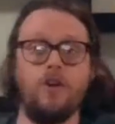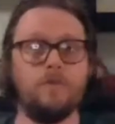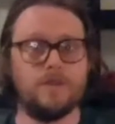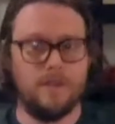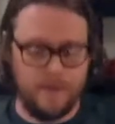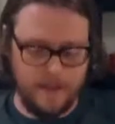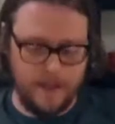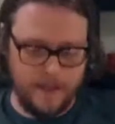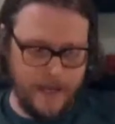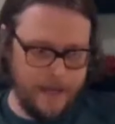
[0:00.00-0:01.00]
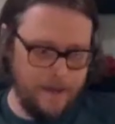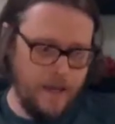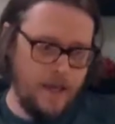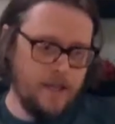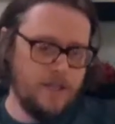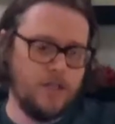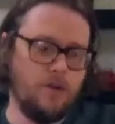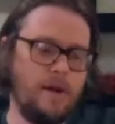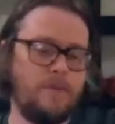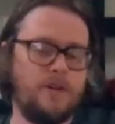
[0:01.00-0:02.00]
or something like that. So
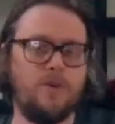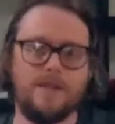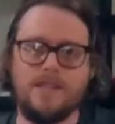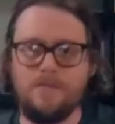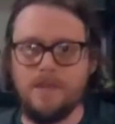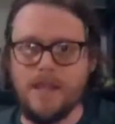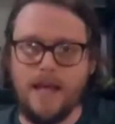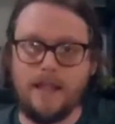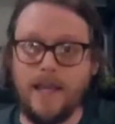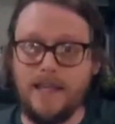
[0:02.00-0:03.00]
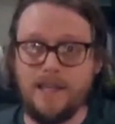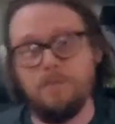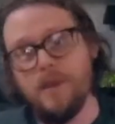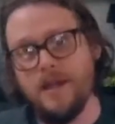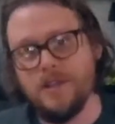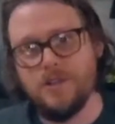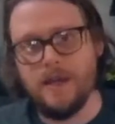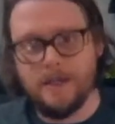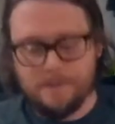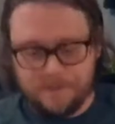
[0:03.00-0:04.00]
remember, you want something that light can
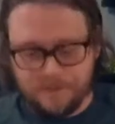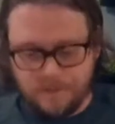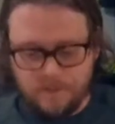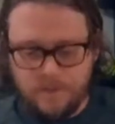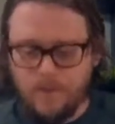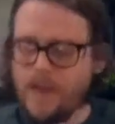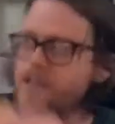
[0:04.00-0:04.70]
penetrate. And